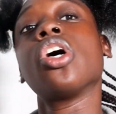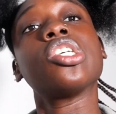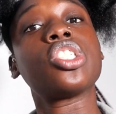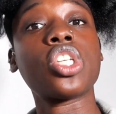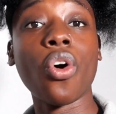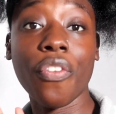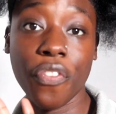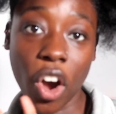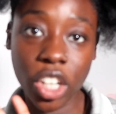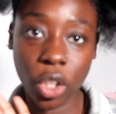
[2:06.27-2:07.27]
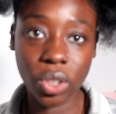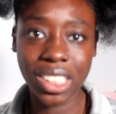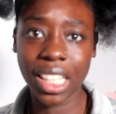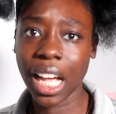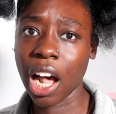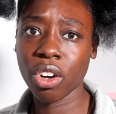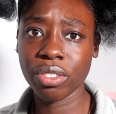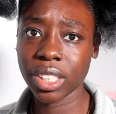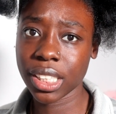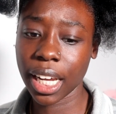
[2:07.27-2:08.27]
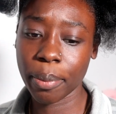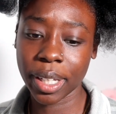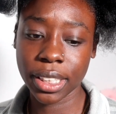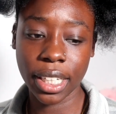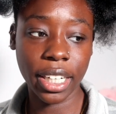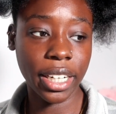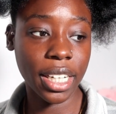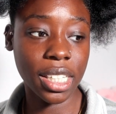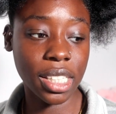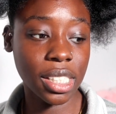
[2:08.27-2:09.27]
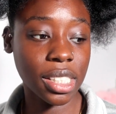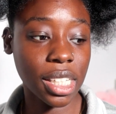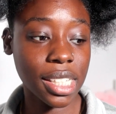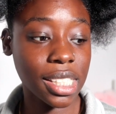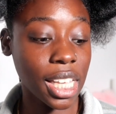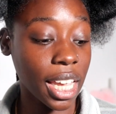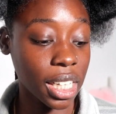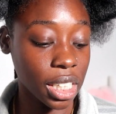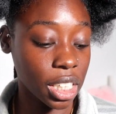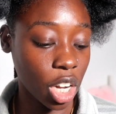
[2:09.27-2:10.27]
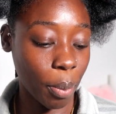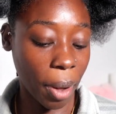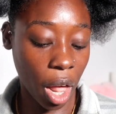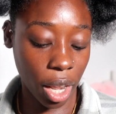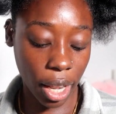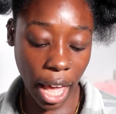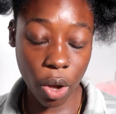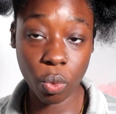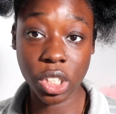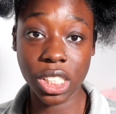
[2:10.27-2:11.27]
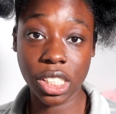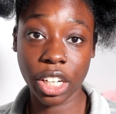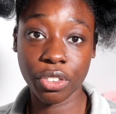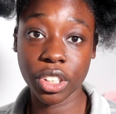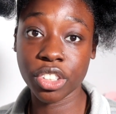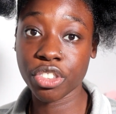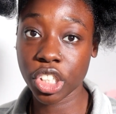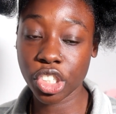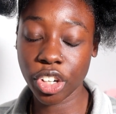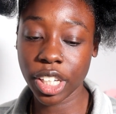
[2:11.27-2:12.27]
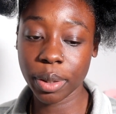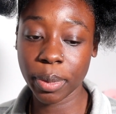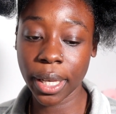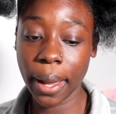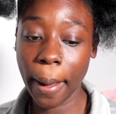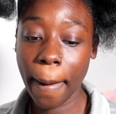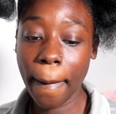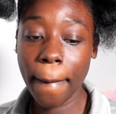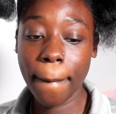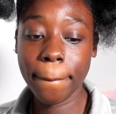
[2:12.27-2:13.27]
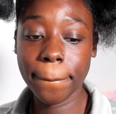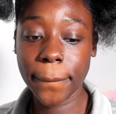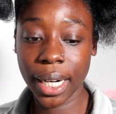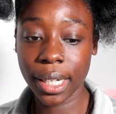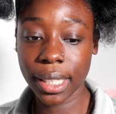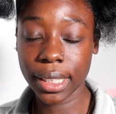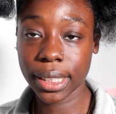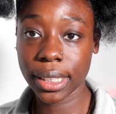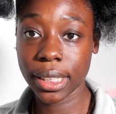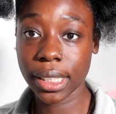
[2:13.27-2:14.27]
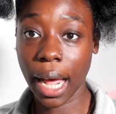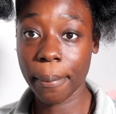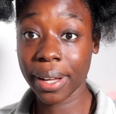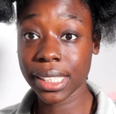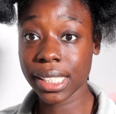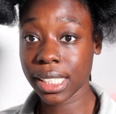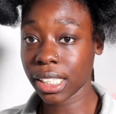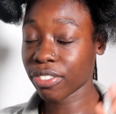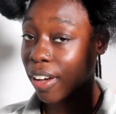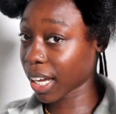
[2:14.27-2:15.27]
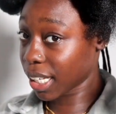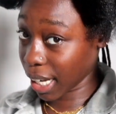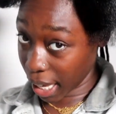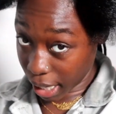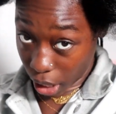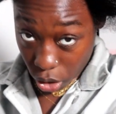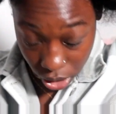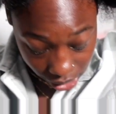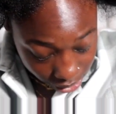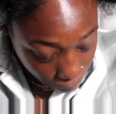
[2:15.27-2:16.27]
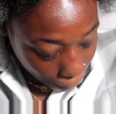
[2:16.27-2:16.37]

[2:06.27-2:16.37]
So far the only thing I don't really like about the hair is it's tangling up a lot, which is like really frustrating me. But I'm about to see if I can knock out this